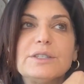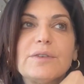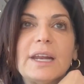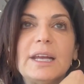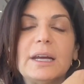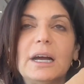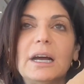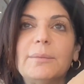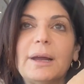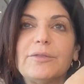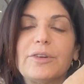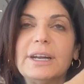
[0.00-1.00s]
It's funny.
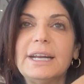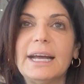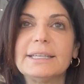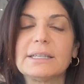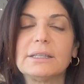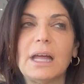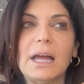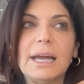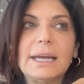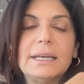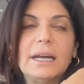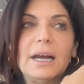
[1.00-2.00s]
My friend has a
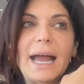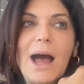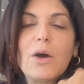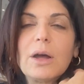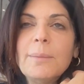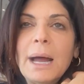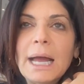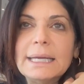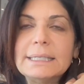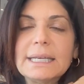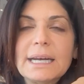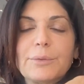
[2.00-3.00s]
line,
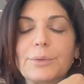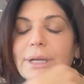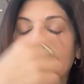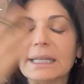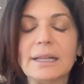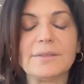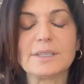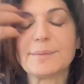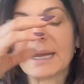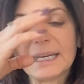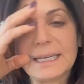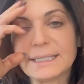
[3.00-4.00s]
Alchemind, and I really love his
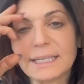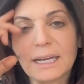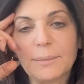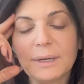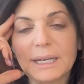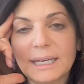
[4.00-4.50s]
magnesium,